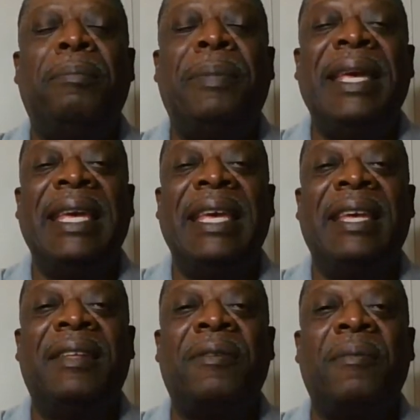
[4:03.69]

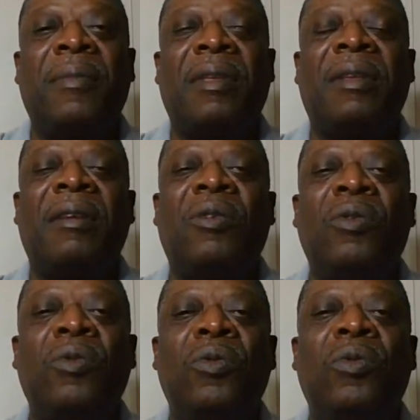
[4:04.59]
being
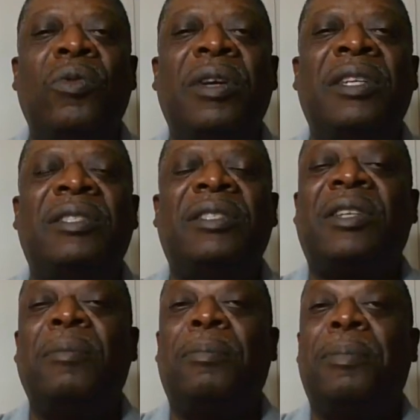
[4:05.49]
who is
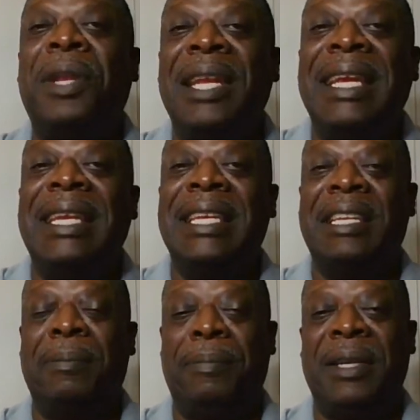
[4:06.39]
completely
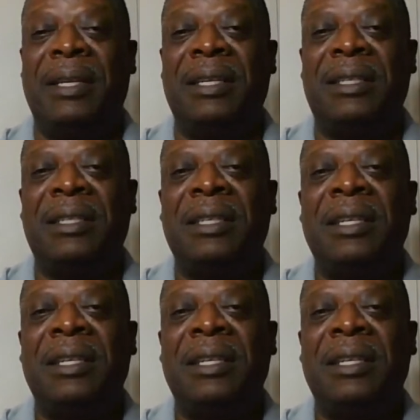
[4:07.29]
dependent.